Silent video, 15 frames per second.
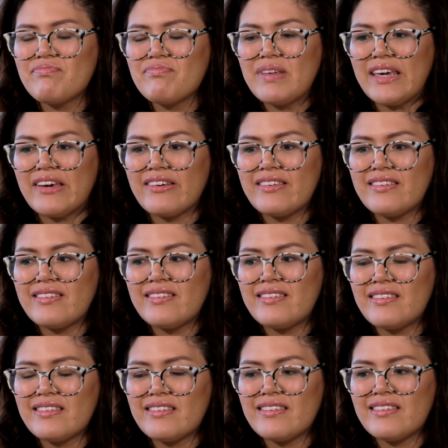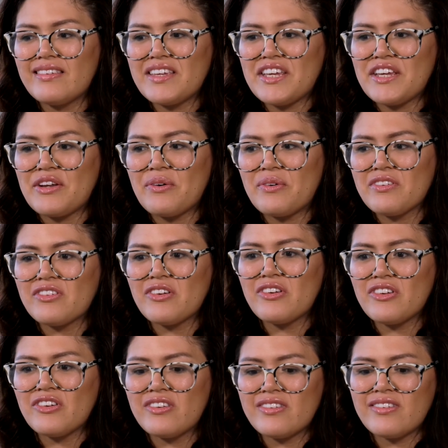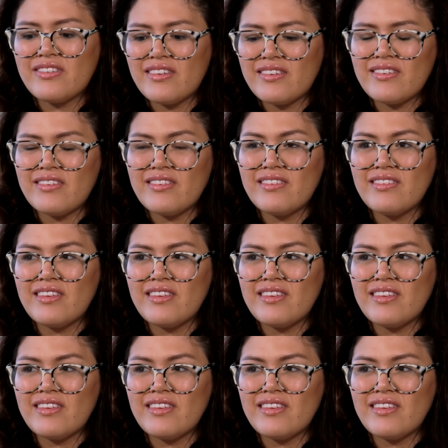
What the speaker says: because, you know, it's no use just...